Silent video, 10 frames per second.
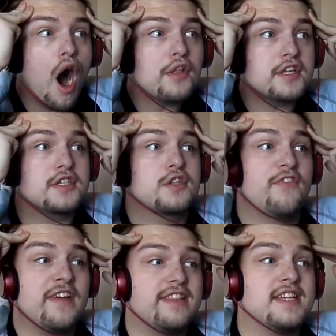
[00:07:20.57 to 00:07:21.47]
This is the
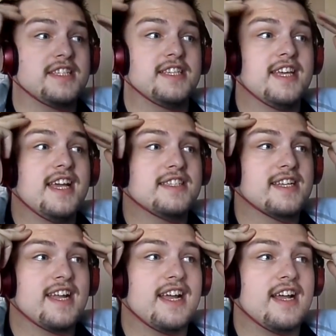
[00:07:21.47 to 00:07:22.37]
bit. This is it,
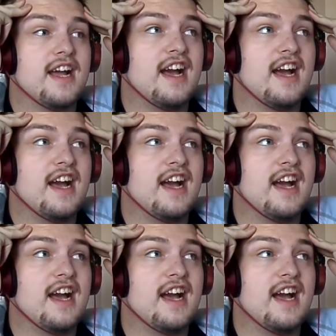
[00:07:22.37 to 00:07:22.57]
isn't it?